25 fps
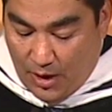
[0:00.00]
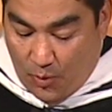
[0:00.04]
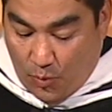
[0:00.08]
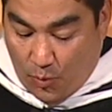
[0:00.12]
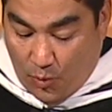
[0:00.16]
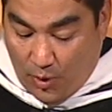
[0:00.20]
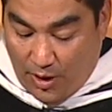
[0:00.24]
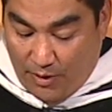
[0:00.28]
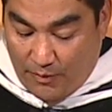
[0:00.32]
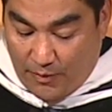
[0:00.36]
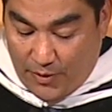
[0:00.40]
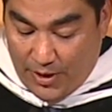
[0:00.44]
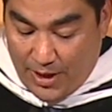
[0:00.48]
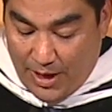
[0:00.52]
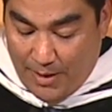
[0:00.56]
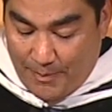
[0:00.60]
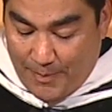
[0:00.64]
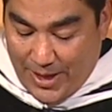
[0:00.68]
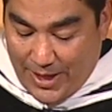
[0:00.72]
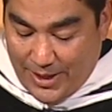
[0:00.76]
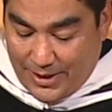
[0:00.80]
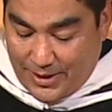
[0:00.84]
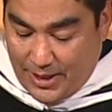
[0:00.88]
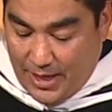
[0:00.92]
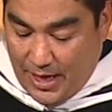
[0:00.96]
and wherever they
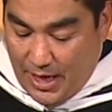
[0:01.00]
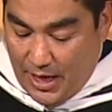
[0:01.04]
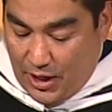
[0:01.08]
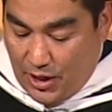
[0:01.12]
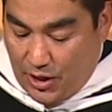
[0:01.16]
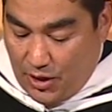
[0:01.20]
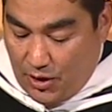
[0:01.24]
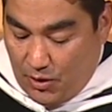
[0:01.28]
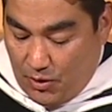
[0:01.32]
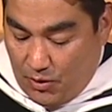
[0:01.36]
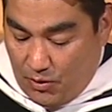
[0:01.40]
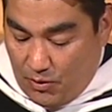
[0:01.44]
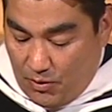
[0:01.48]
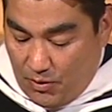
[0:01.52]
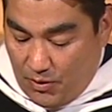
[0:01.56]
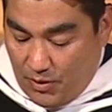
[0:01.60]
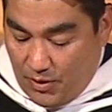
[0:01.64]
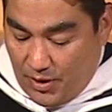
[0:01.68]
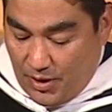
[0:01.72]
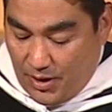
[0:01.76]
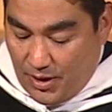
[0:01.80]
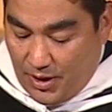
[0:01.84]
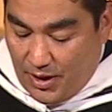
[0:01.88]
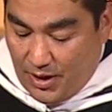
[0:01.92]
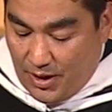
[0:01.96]
may take you,
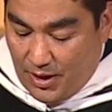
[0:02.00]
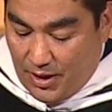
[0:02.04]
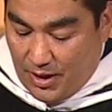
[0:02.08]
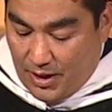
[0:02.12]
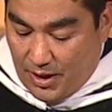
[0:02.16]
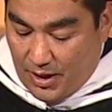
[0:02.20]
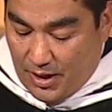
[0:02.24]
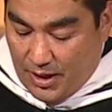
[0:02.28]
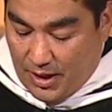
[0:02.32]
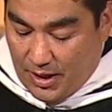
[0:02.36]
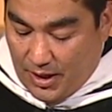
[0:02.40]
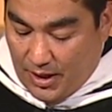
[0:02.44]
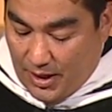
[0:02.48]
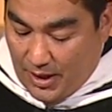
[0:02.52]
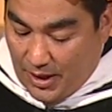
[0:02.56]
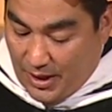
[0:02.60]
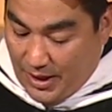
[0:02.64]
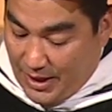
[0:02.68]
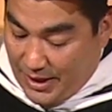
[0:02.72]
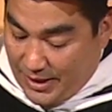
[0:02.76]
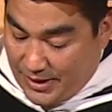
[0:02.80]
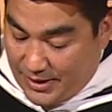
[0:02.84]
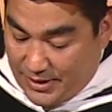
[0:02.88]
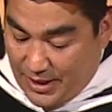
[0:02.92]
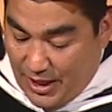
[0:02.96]

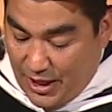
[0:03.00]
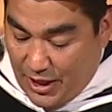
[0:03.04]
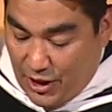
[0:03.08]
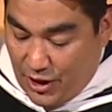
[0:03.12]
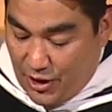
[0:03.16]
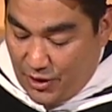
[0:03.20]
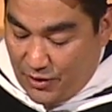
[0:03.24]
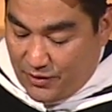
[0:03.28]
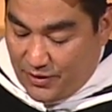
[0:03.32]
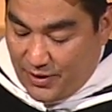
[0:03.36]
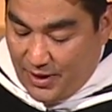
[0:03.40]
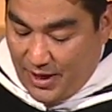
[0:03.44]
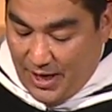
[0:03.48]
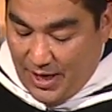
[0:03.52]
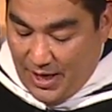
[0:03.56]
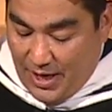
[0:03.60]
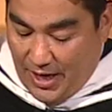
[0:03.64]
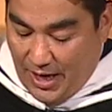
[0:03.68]
and I say to you today